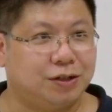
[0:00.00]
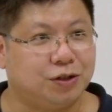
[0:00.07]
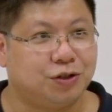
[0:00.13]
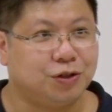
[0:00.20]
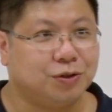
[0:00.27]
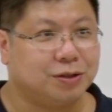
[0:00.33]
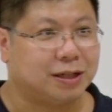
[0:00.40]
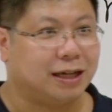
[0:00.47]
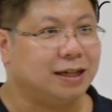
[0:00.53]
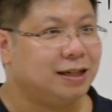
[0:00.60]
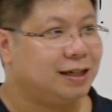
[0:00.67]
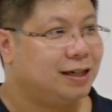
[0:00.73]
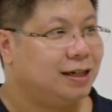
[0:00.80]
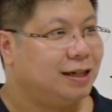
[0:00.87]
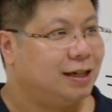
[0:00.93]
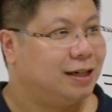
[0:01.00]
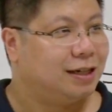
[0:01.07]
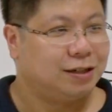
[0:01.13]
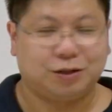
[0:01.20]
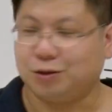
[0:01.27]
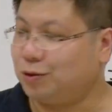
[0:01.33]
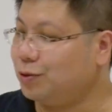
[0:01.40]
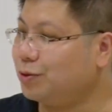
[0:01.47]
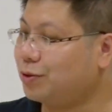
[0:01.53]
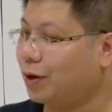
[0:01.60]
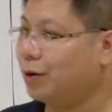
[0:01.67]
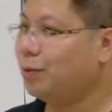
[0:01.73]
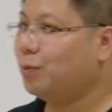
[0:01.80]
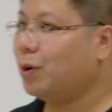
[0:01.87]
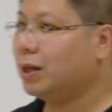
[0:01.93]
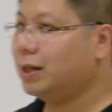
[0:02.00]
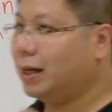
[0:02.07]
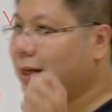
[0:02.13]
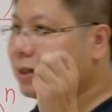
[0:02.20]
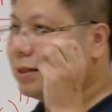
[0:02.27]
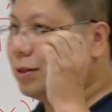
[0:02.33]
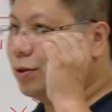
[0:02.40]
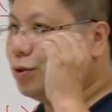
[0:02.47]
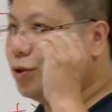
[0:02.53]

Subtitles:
to choose it. To do so, one is you